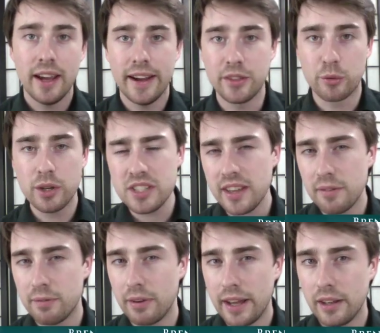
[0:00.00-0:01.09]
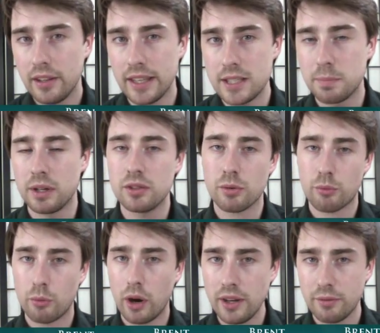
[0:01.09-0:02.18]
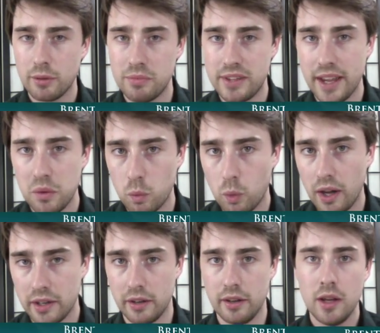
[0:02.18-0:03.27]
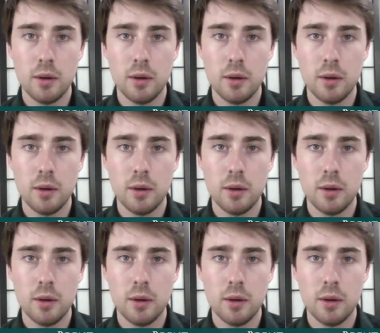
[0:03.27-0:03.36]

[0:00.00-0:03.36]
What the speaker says: and the reason they fail is because right from day one,